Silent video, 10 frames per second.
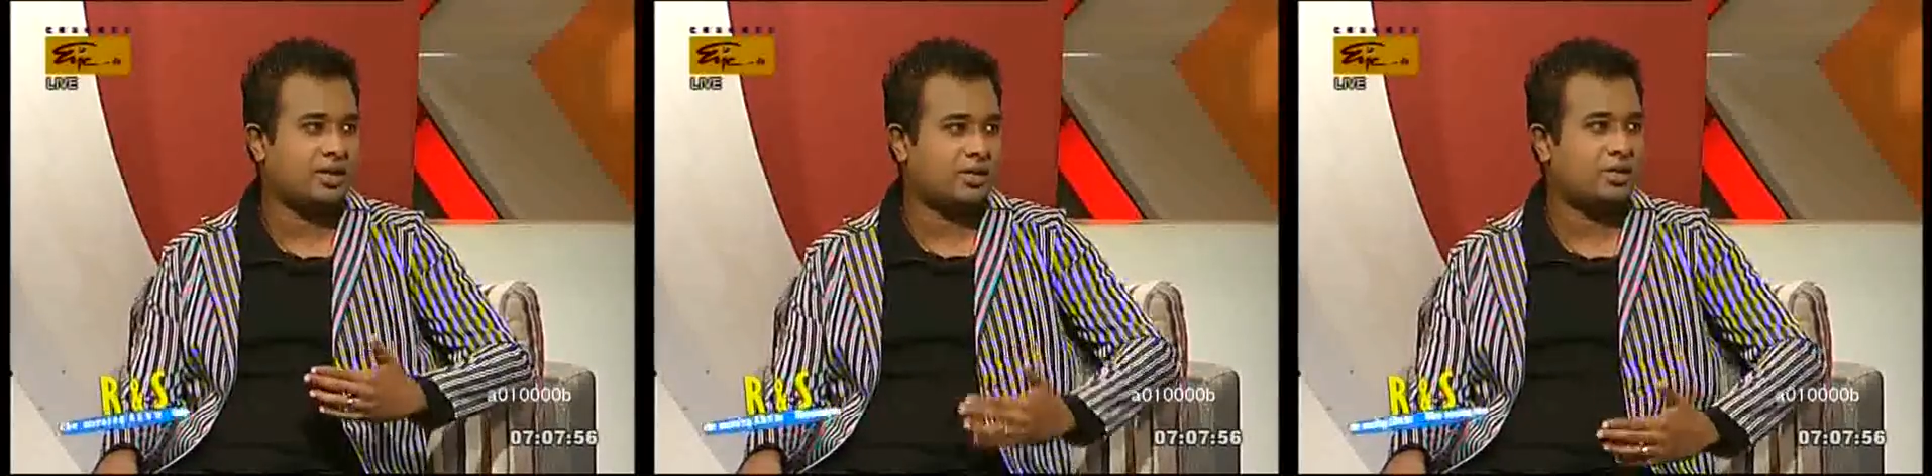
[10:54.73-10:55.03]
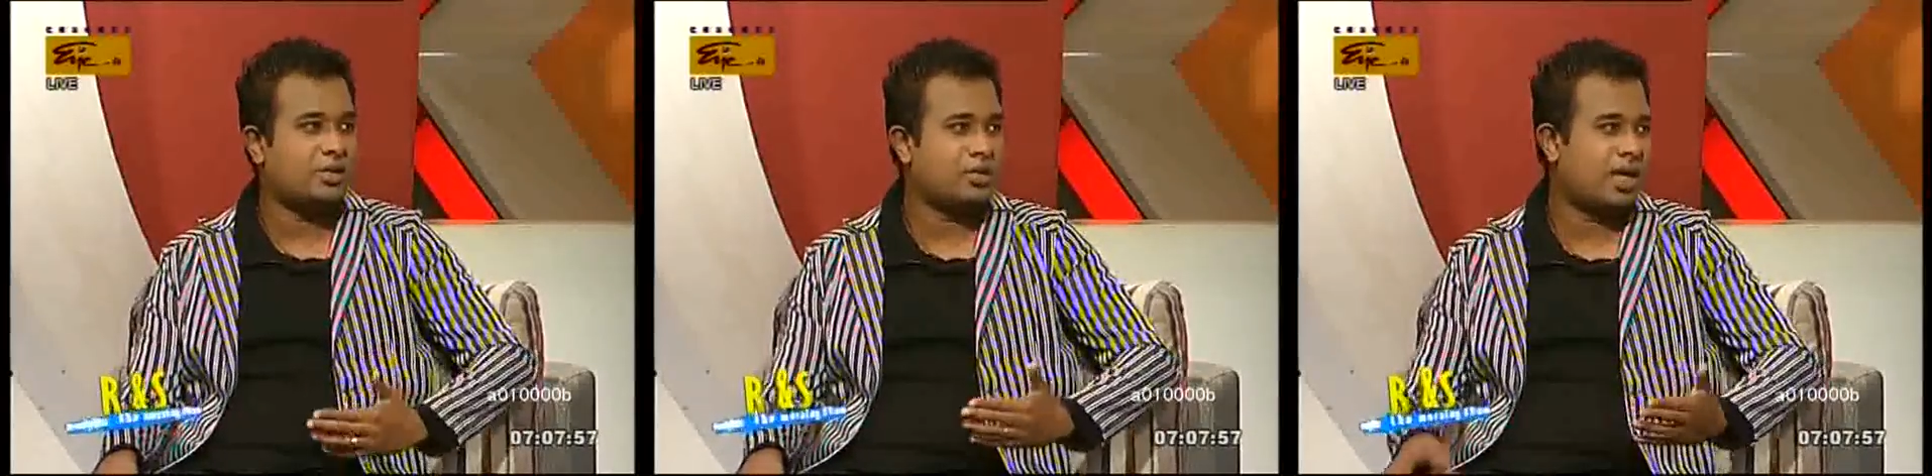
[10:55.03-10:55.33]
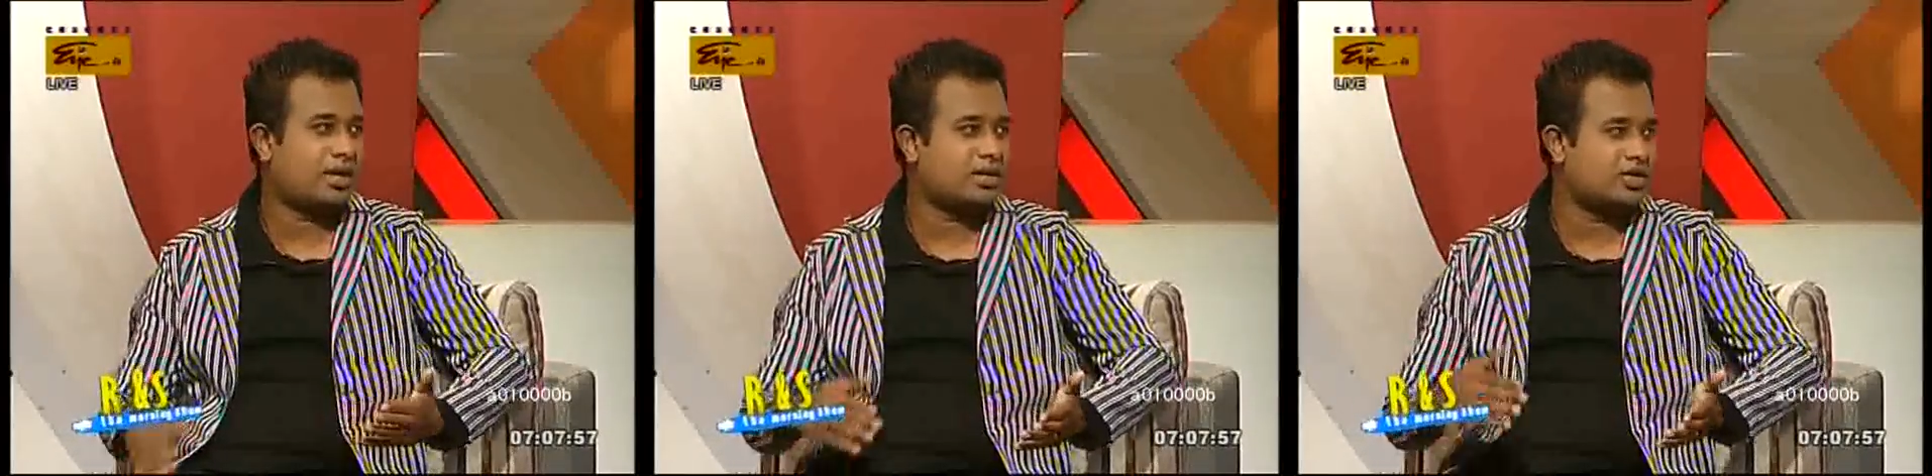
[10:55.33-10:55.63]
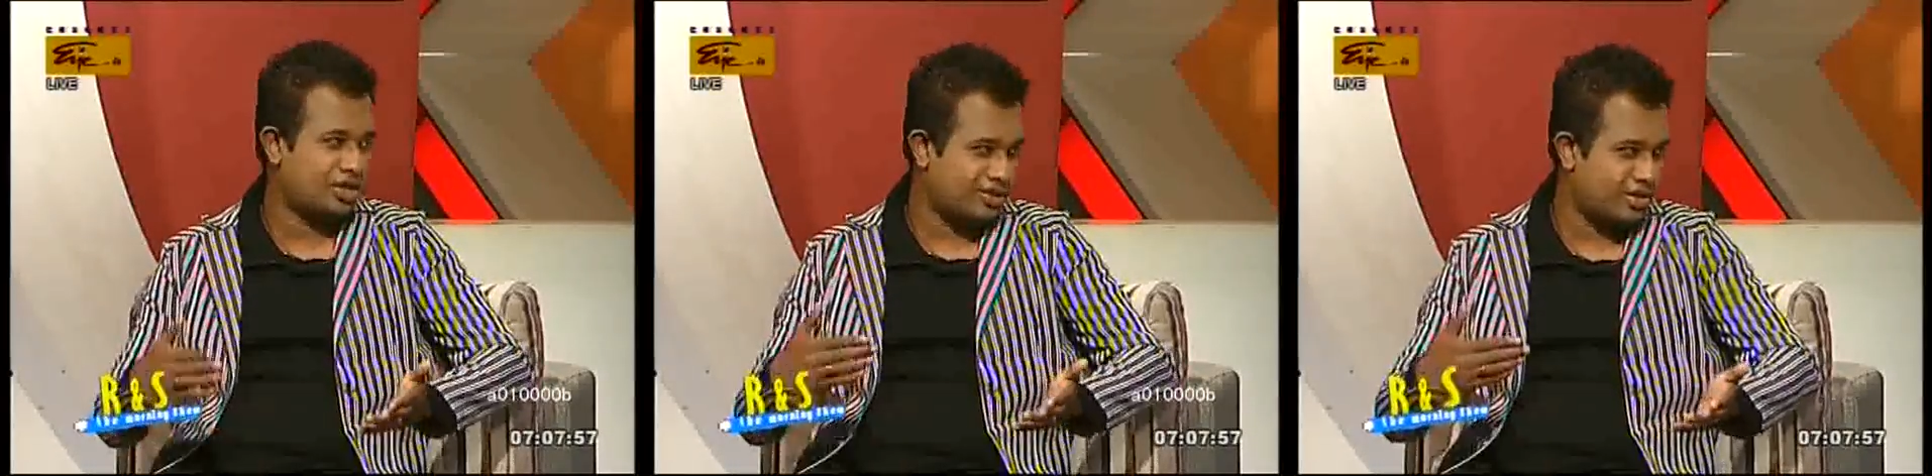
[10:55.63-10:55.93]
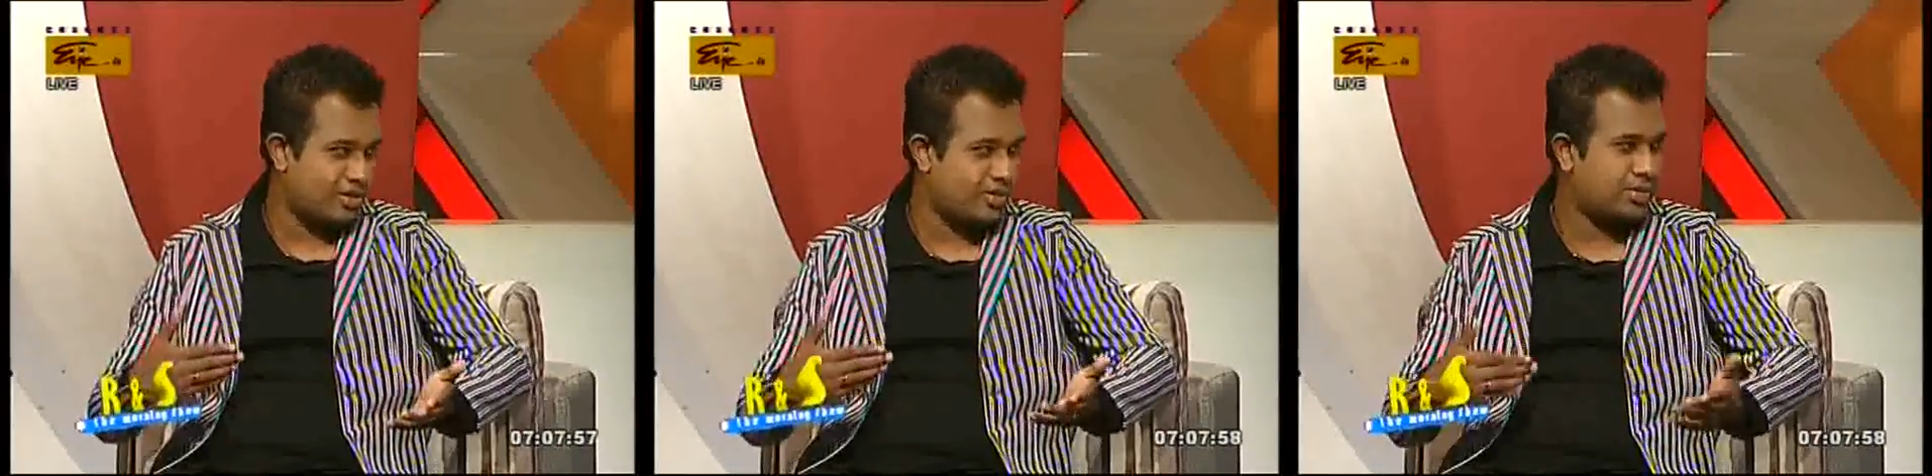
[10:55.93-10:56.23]
do like a
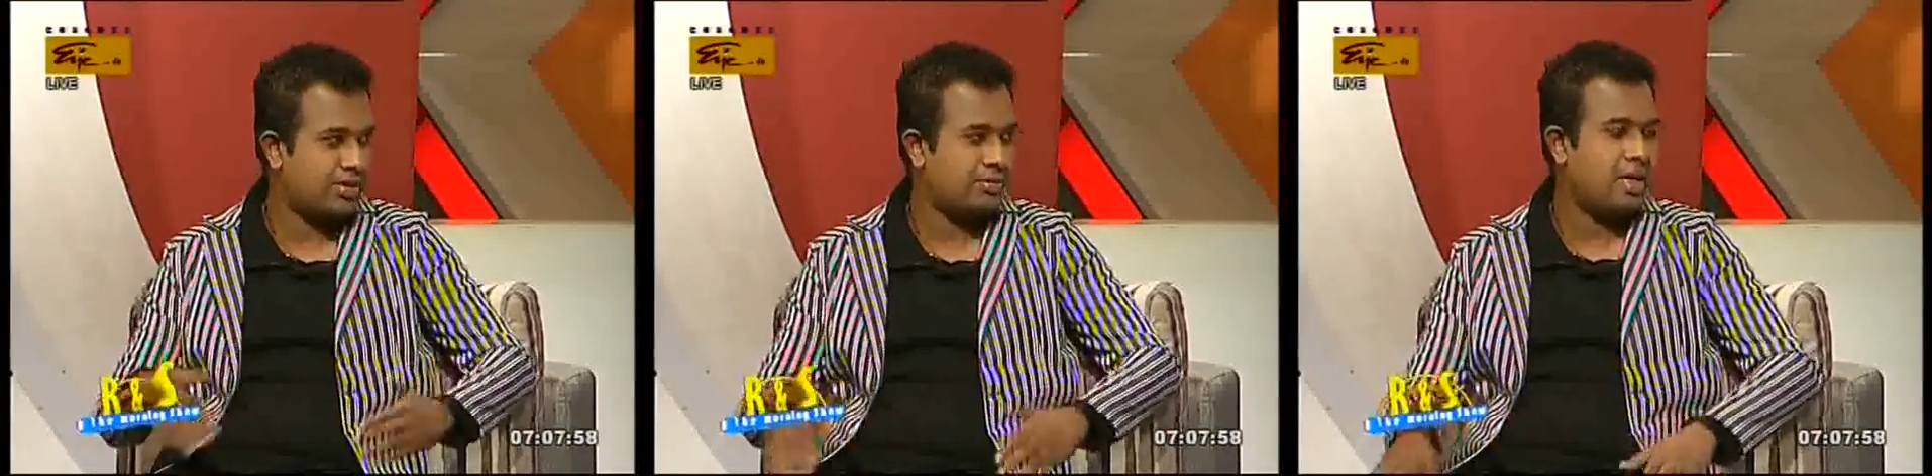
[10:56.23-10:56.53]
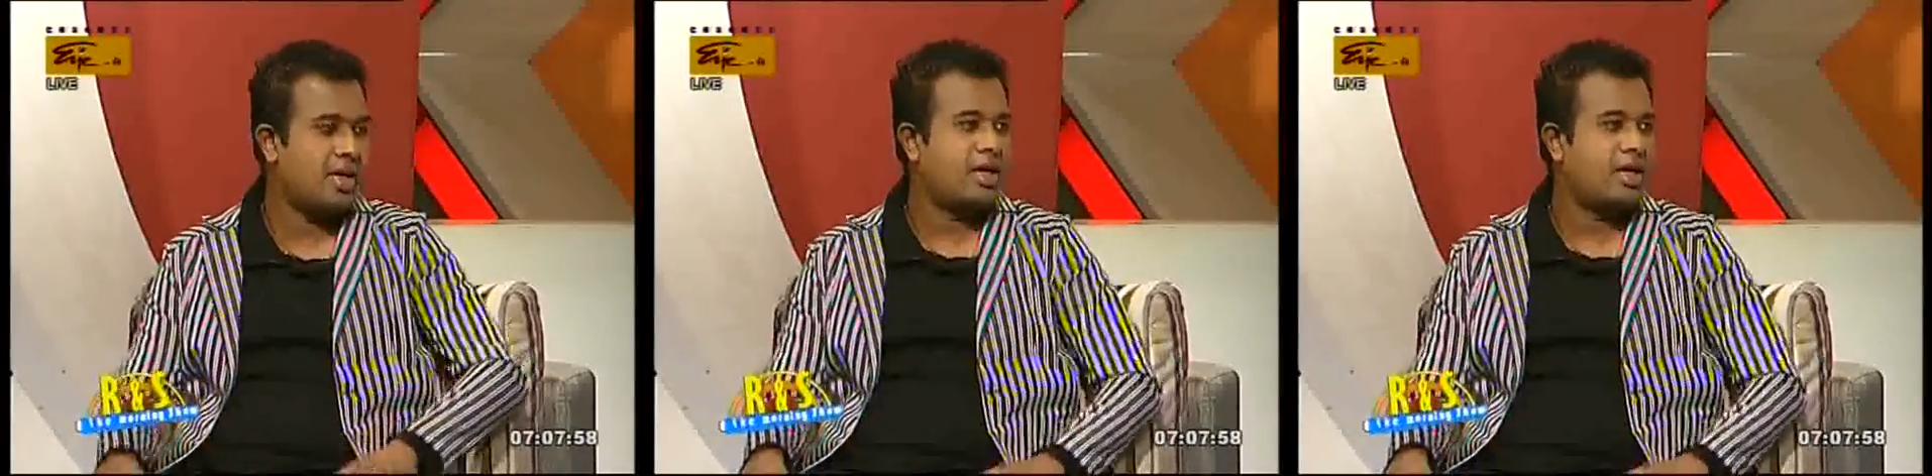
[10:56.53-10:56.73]
children's program.